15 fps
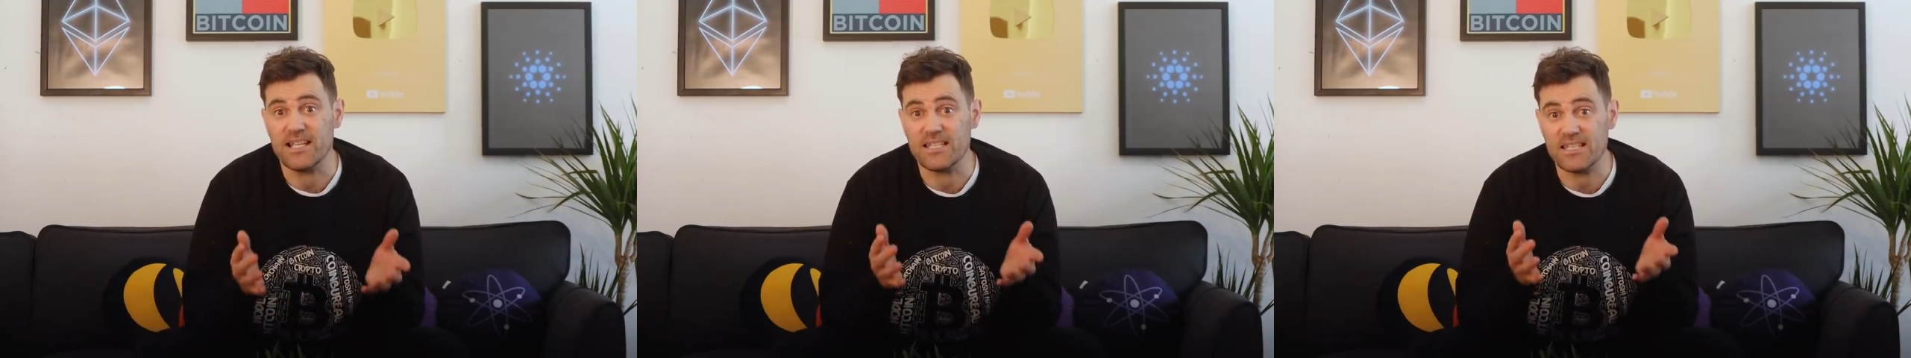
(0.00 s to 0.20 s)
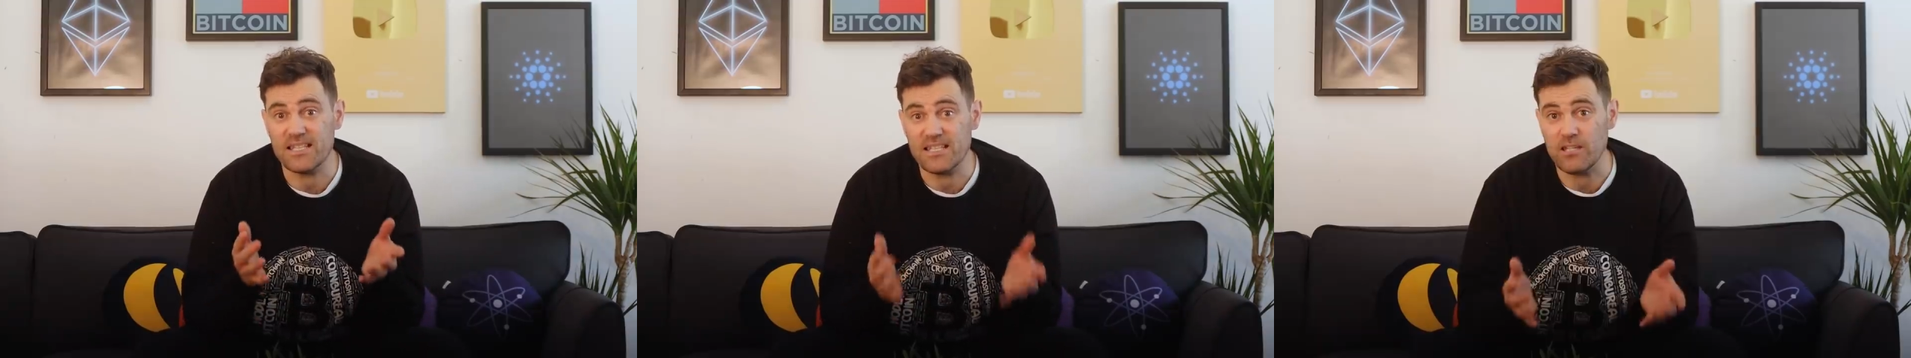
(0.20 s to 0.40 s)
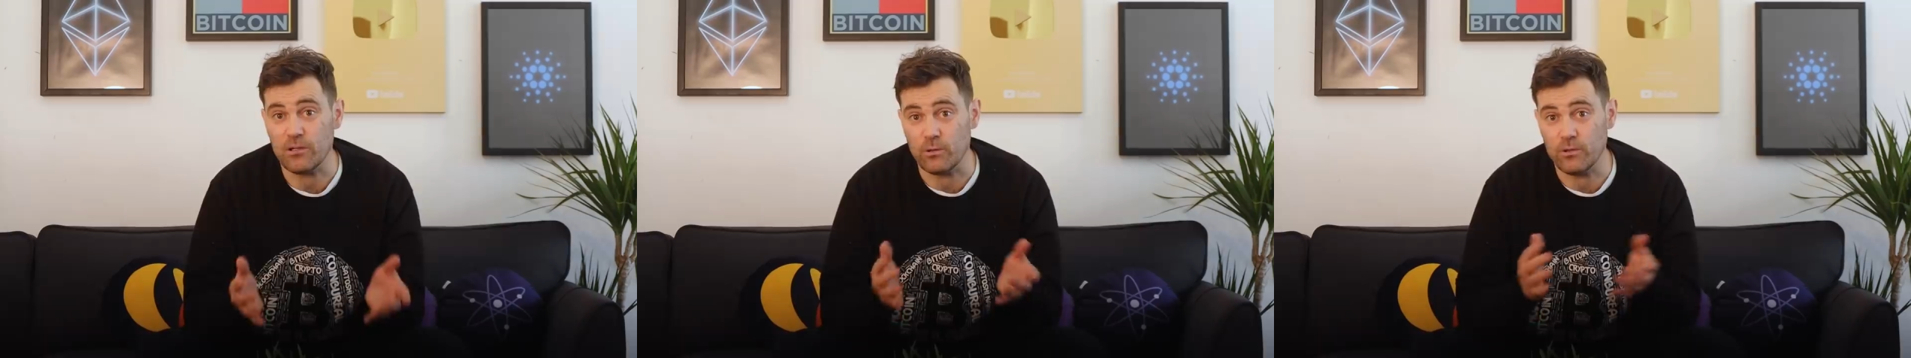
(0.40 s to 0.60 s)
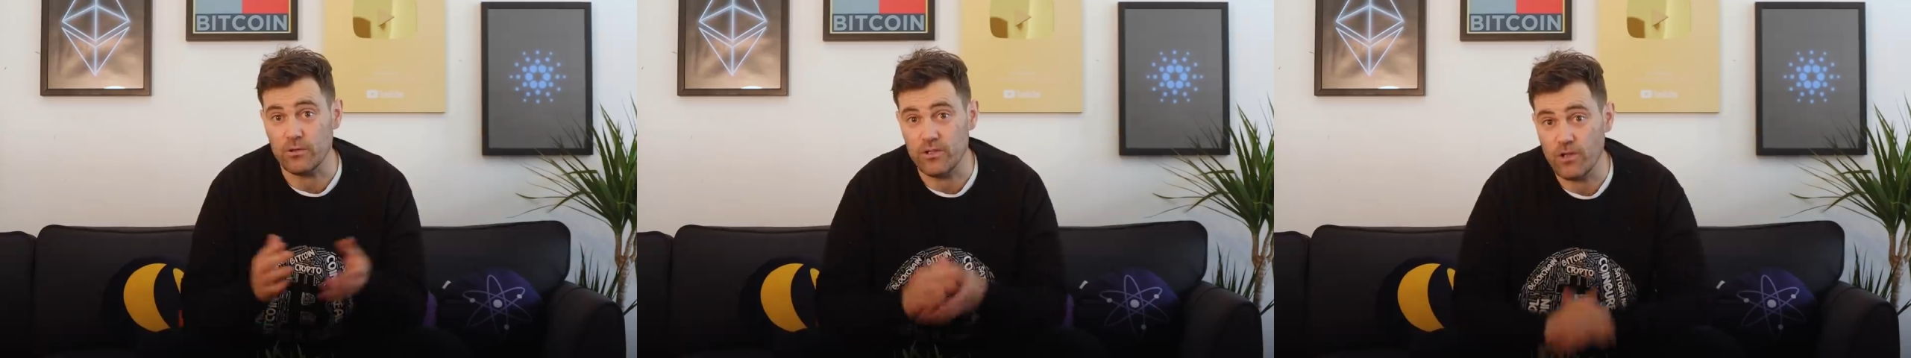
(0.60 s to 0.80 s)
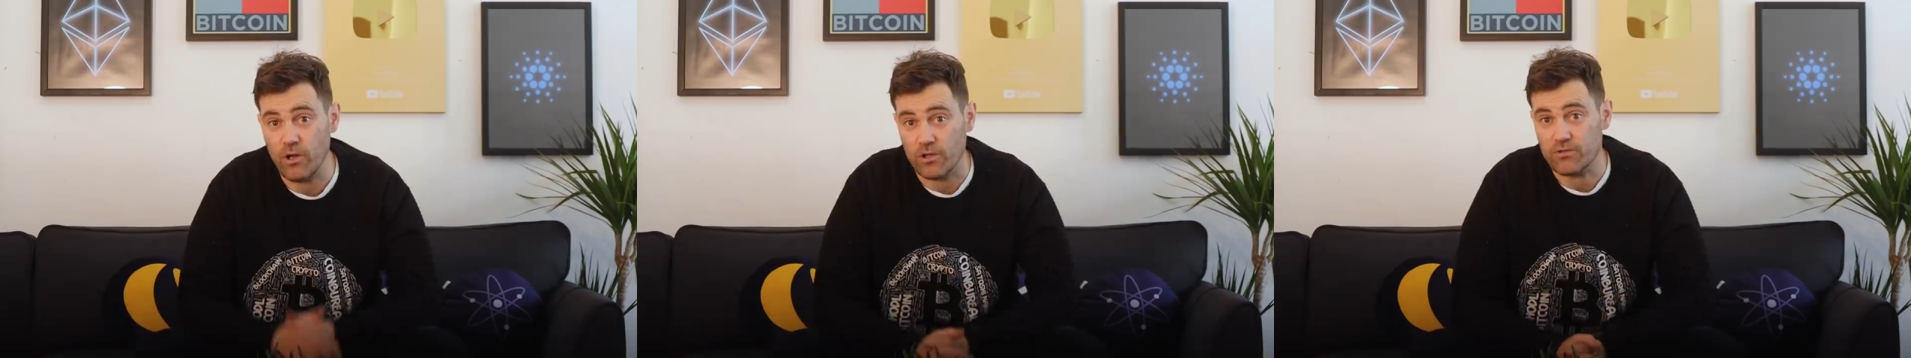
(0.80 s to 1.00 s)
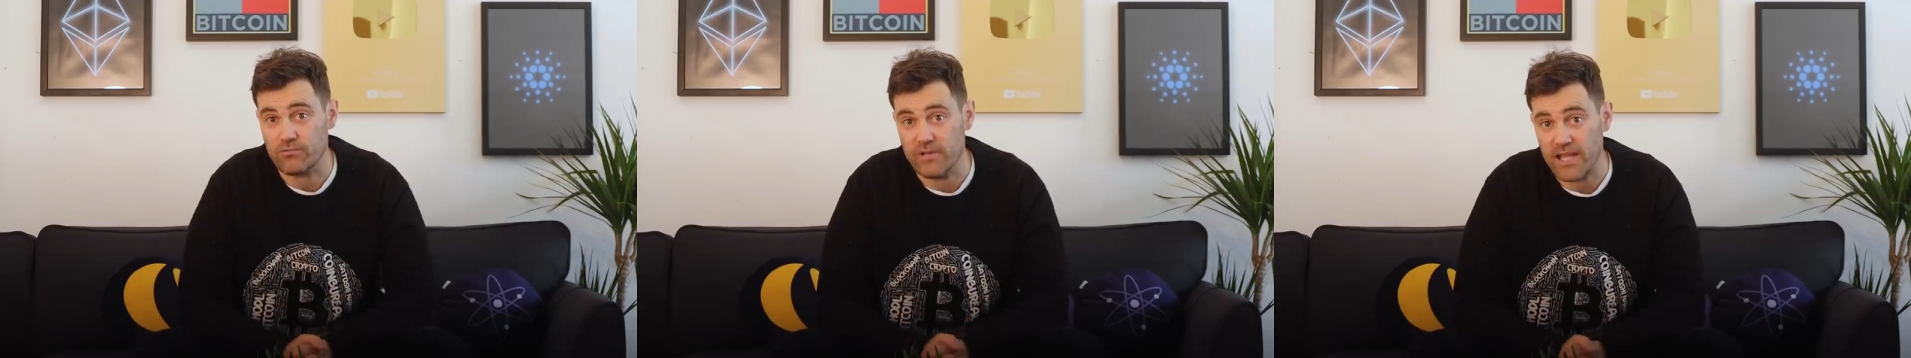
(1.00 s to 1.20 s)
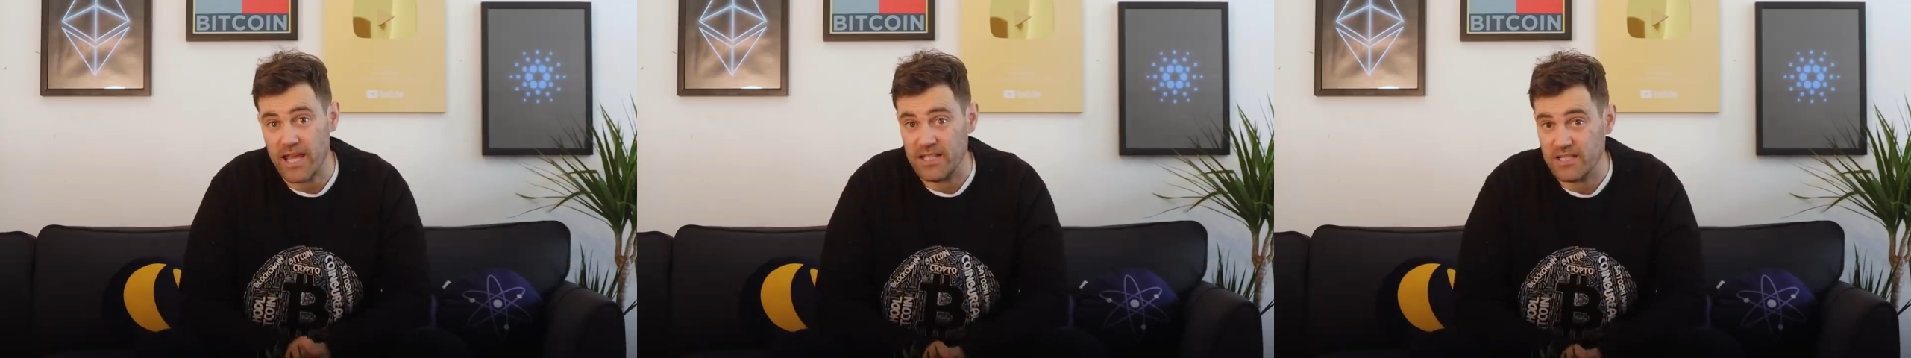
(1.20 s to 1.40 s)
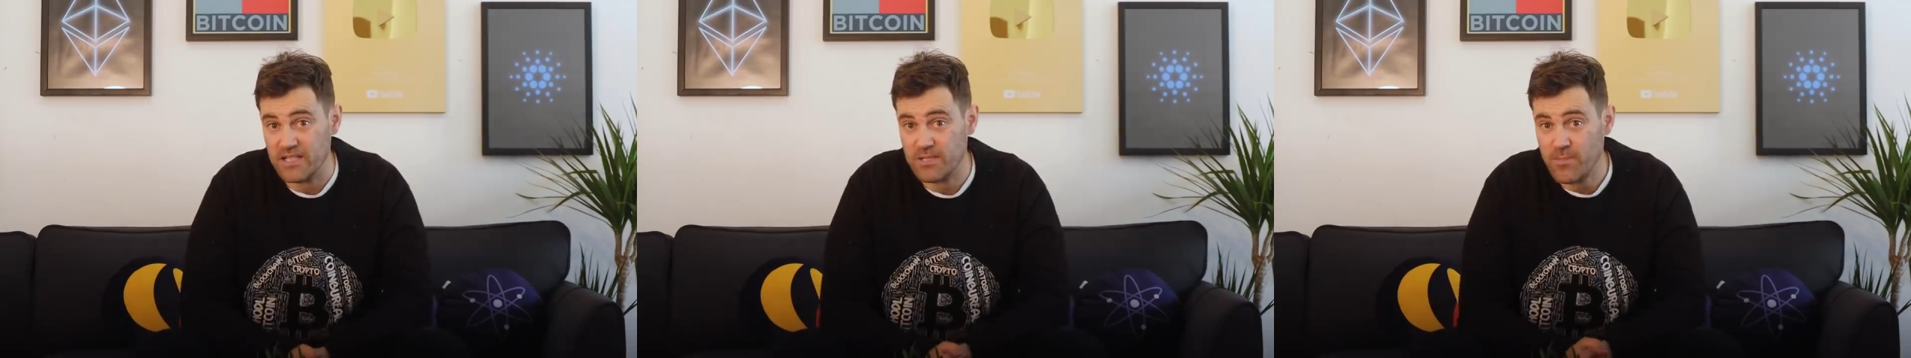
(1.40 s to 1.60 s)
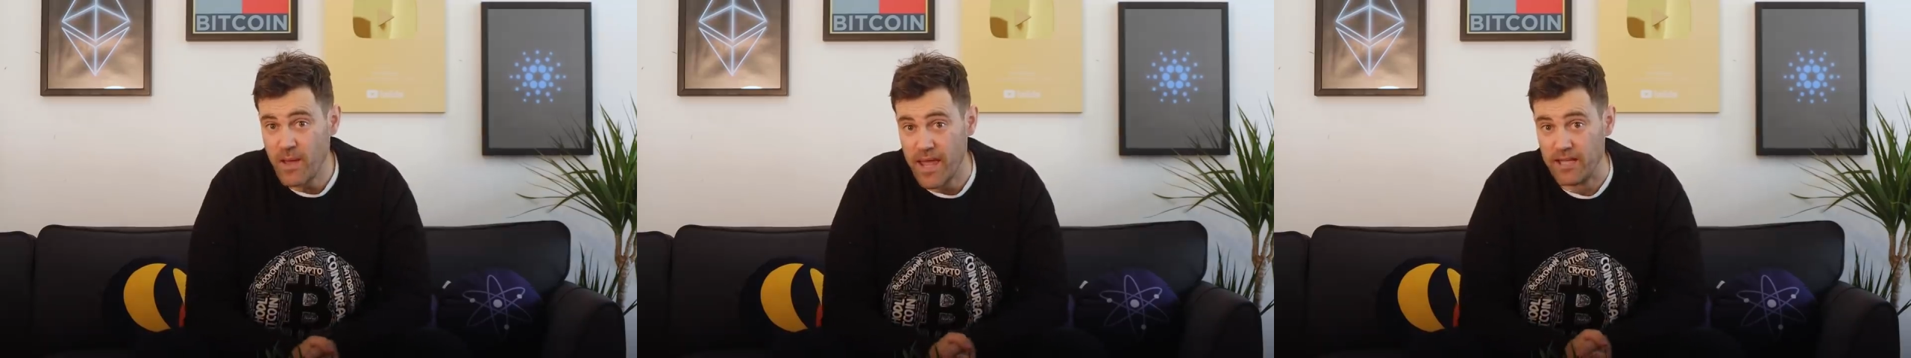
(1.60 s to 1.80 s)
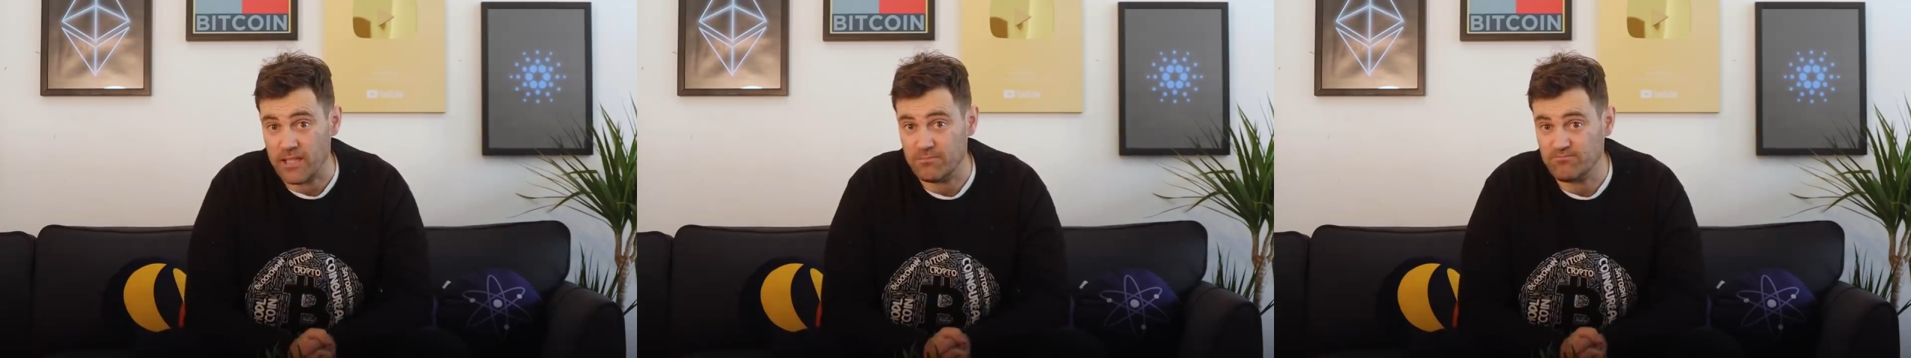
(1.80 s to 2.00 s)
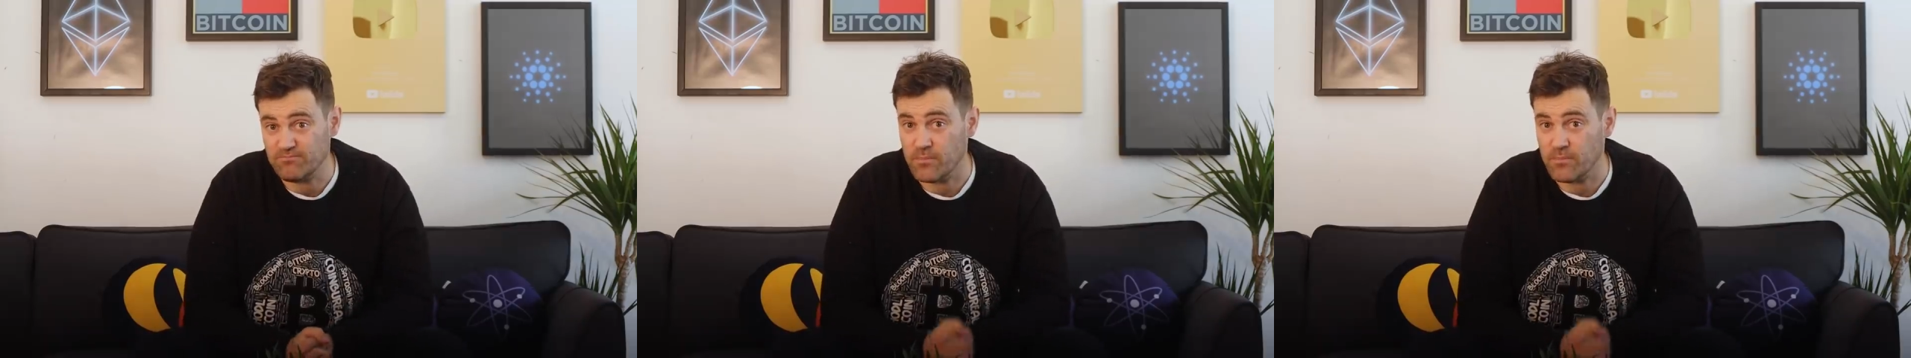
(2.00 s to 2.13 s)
has still not regained its peg.